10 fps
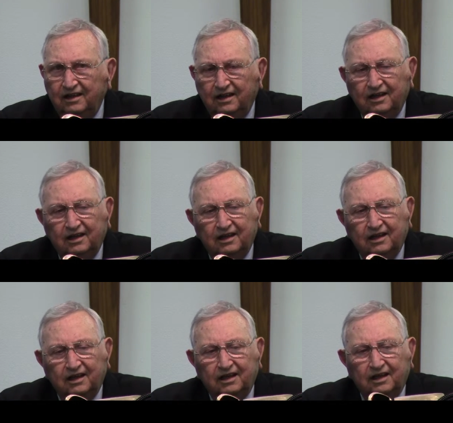
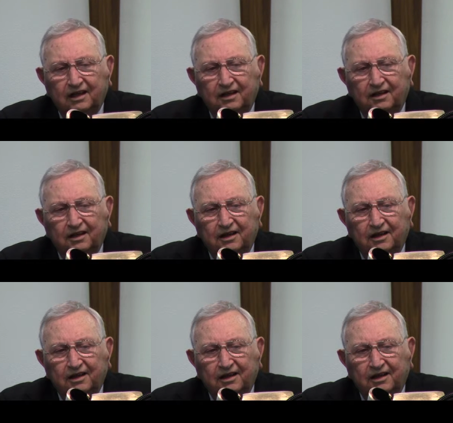
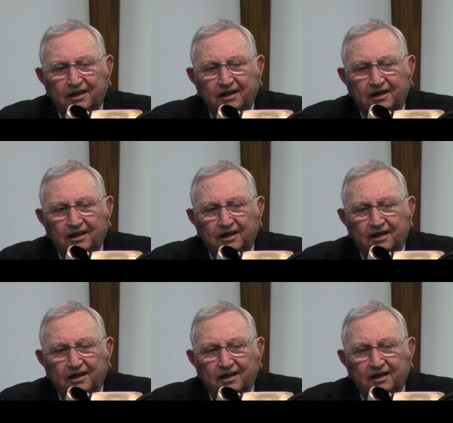[no speech]